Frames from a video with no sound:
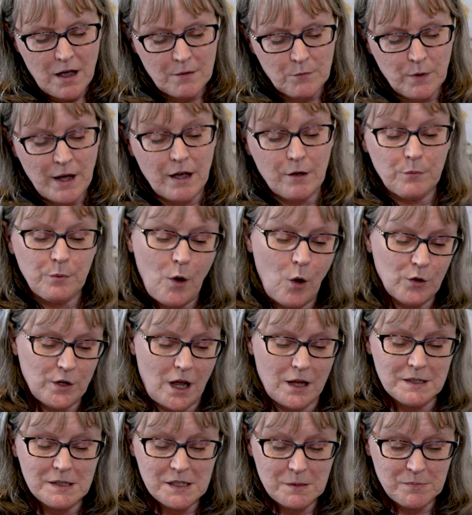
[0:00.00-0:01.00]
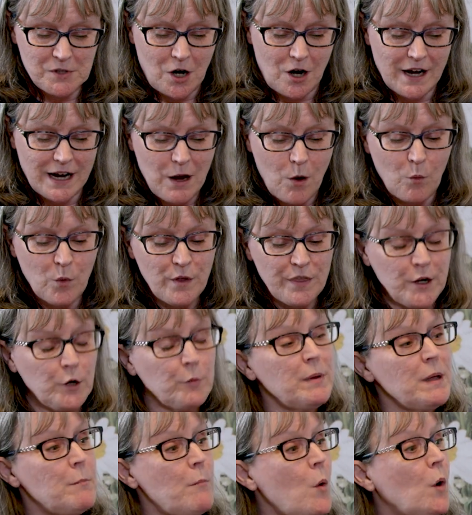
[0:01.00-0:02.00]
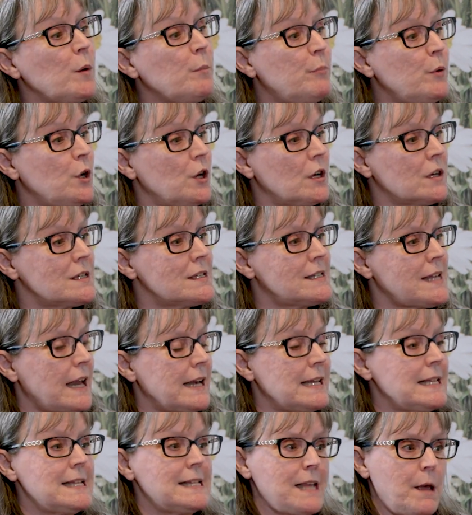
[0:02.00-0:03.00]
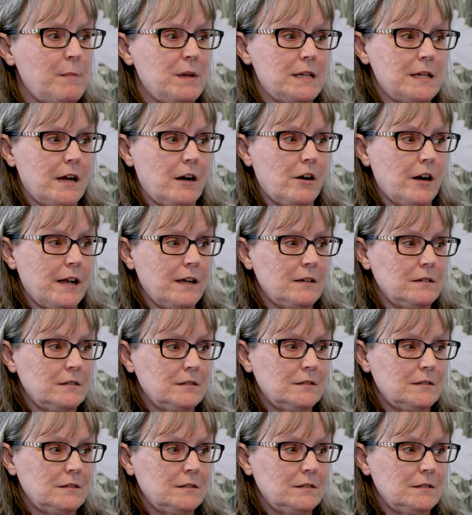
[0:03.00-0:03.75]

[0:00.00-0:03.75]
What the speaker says: Well, hold on. I'm sorry. Will there be more books set in cemetery?